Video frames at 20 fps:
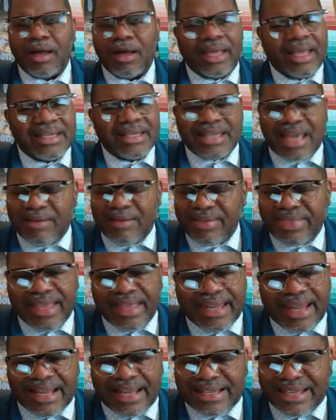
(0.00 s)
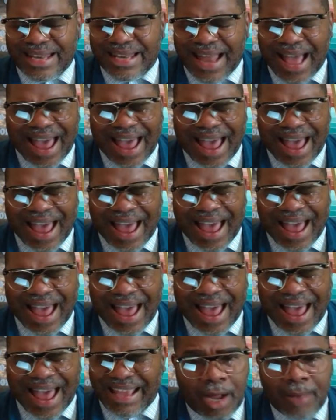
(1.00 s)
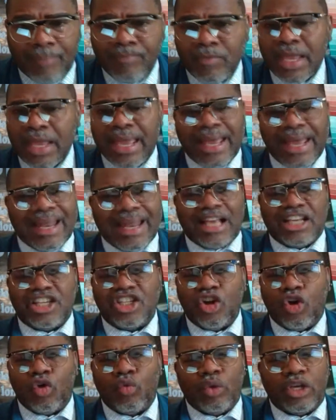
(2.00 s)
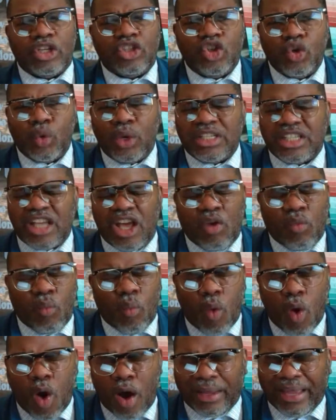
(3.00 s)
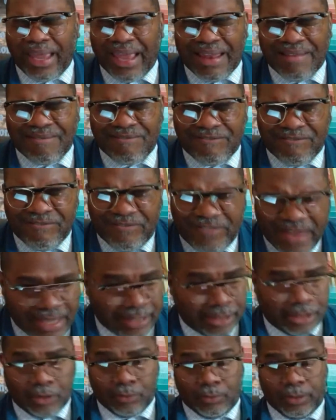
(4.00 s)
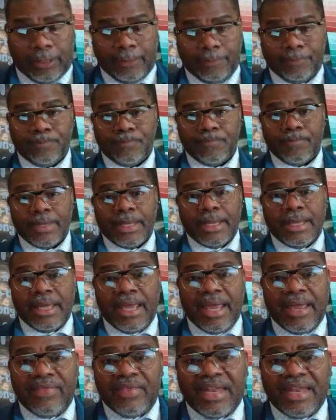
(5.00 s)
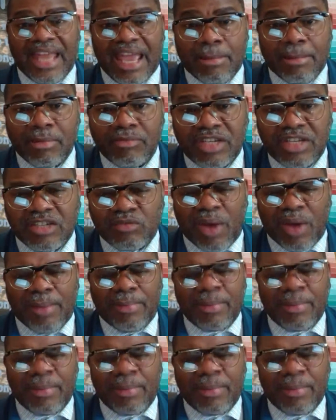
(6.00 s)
against everything that's not like God, and I shall rejoice and walk in victory in the name of Jesus.